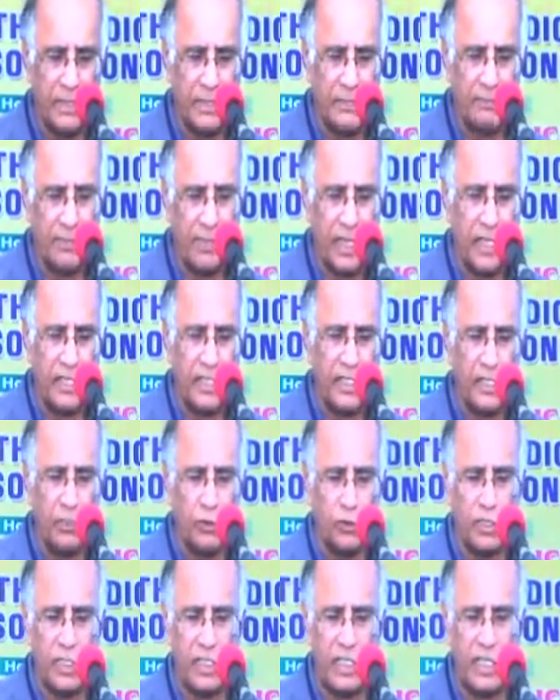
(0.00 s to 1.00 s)
And here you
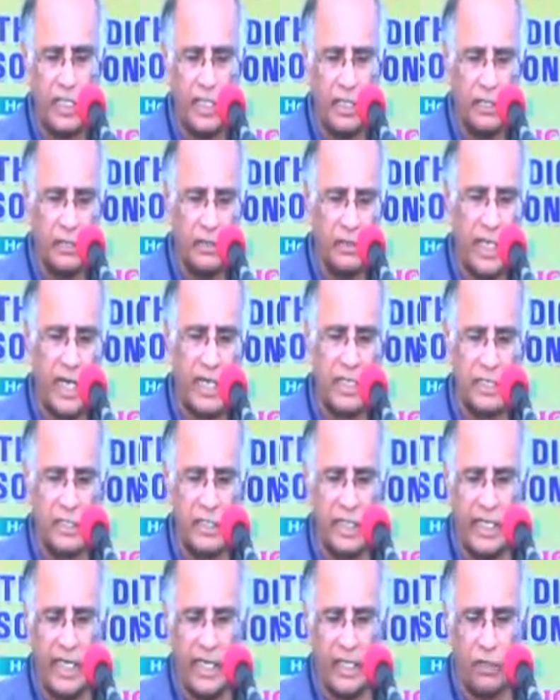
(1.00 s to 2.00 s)
see that is the
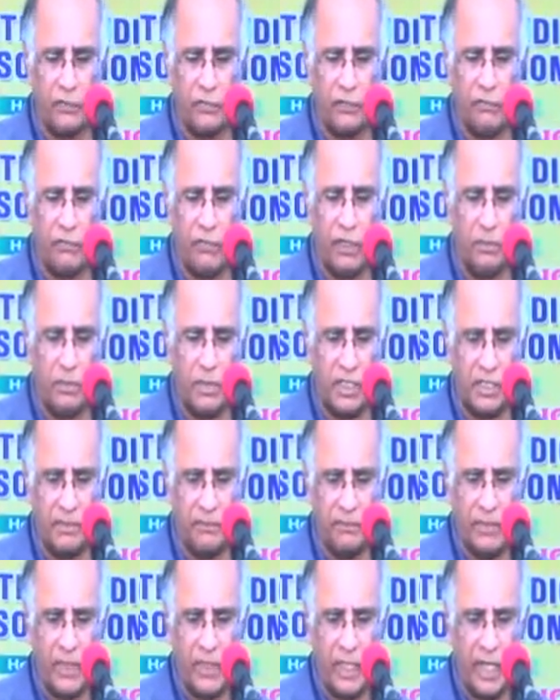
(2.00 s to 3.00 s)
neck of the femur,
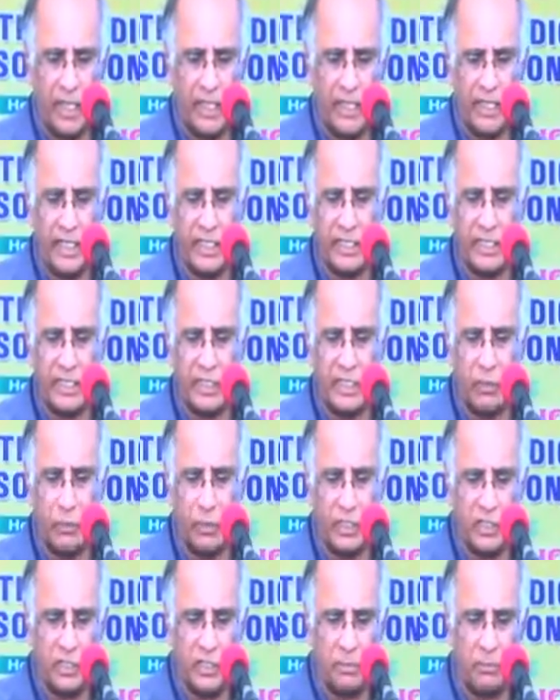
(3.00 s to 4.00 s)
and there is a
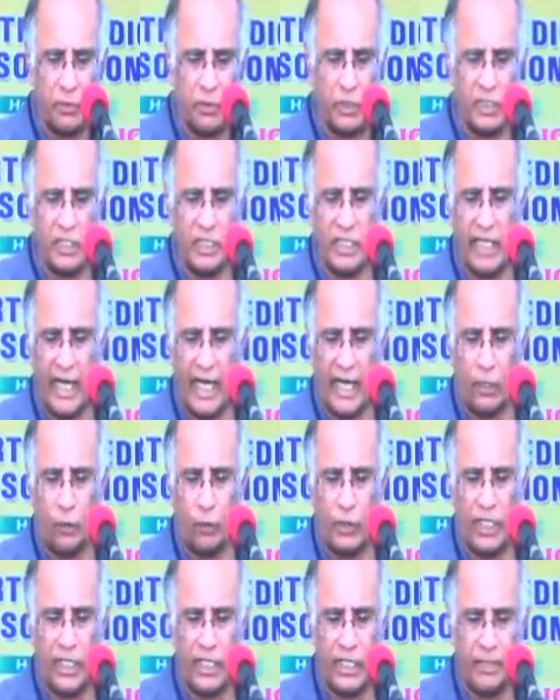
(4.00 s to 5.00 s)
sequestrum. You can see the arrow
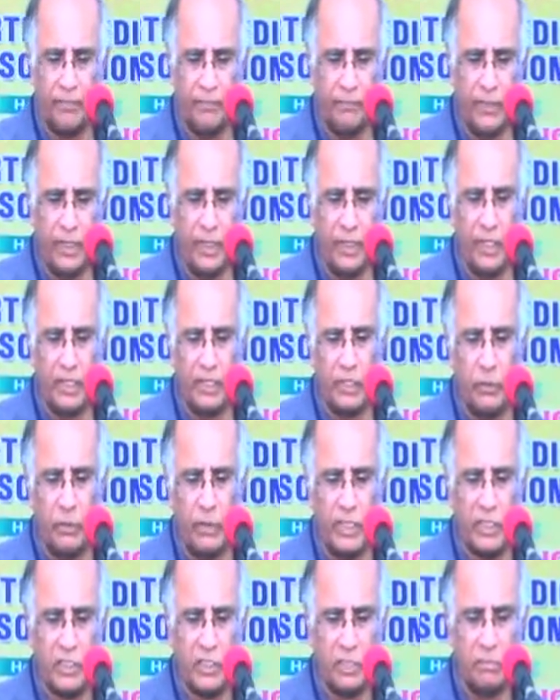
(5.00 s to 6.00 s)
there, the
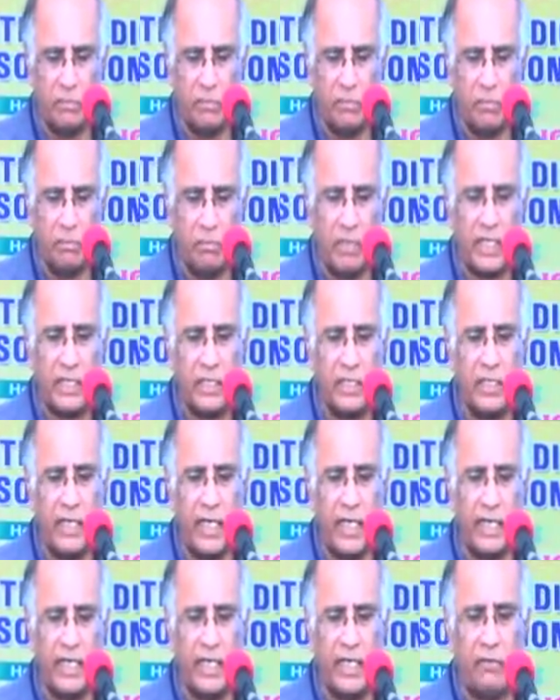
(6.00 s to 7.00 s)
sequestrum, but he
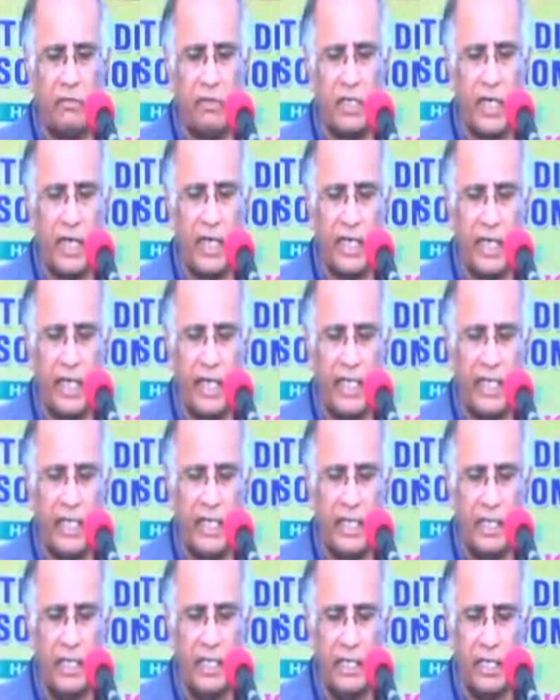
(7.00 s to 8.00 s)
had never
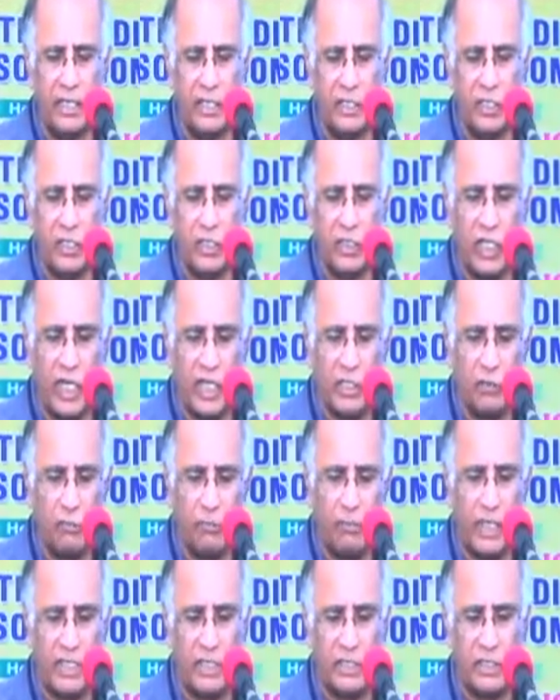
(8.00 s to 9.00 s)
any discharge of
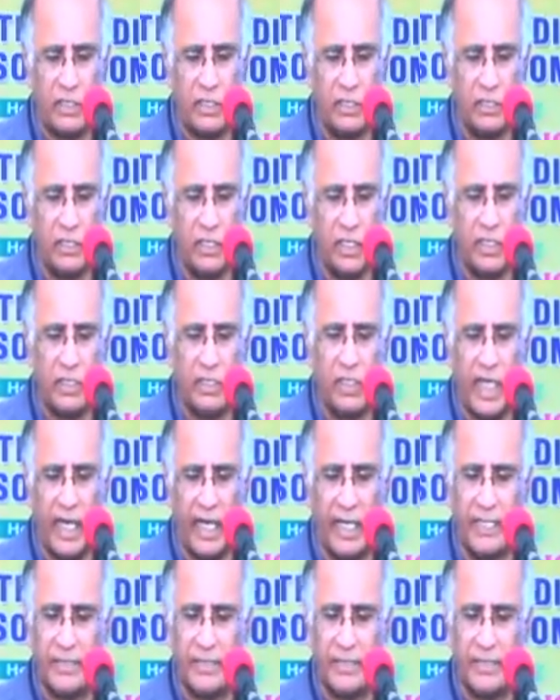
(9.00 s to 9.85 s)
pus inside.